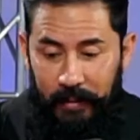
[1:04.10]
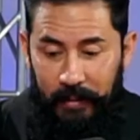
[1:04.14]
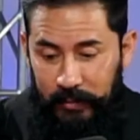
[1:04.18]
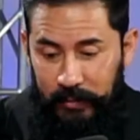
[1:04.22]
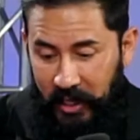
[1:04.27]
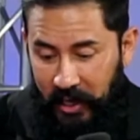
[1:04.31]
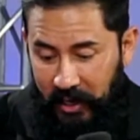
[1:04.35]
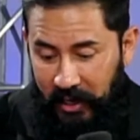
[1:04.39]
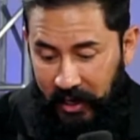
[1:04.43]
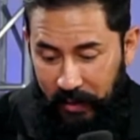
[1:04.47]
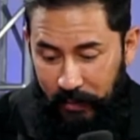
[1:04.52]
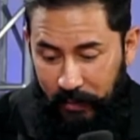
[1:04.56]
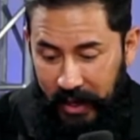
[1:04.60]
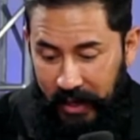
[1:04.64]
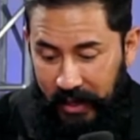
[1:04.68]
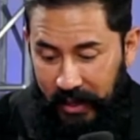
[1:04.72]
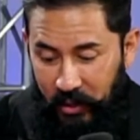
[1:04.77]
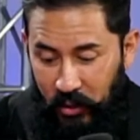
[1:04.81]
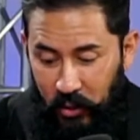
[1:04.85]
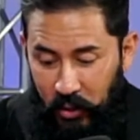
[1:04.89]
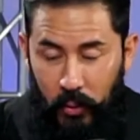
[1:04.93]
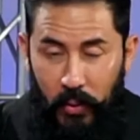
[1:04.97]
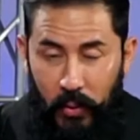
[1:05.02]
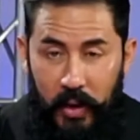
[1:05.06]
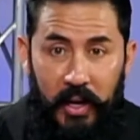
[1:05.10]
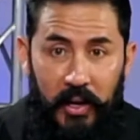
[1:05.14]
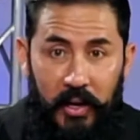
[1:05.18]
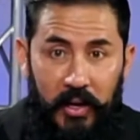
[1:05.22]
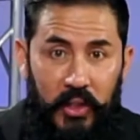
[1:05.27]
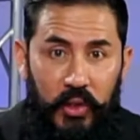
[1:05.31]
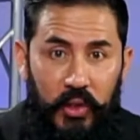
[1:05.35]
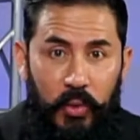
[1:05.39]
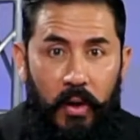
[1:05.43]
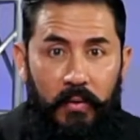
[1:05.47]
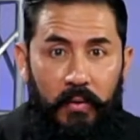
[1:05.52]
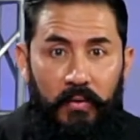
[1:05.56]
talking about a little 300
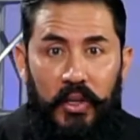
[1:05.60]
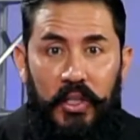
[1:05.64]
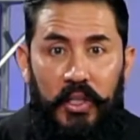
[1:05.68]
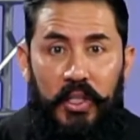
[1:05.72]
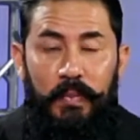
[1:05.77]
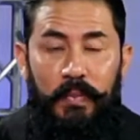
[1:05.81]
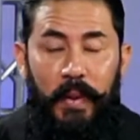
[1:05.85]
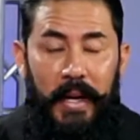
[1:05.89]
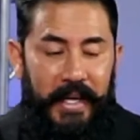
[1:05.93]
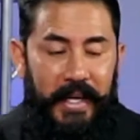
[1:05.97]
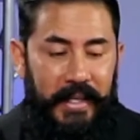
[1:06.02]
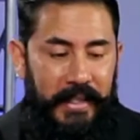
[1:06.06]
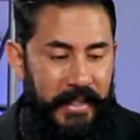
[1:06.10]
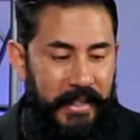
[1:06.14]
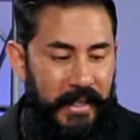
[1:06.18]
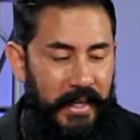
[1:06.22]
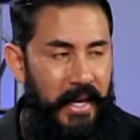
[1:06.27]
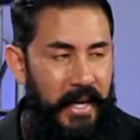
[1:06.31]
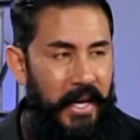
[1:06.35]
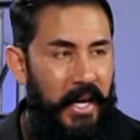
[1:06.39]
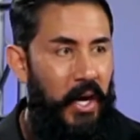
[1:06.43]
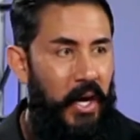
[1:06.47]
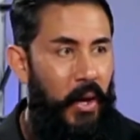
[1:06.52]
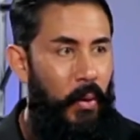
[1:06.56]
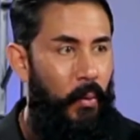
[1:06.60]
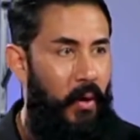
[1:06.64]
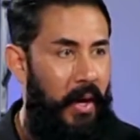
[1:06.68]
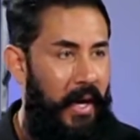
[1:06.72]
square foot space. When I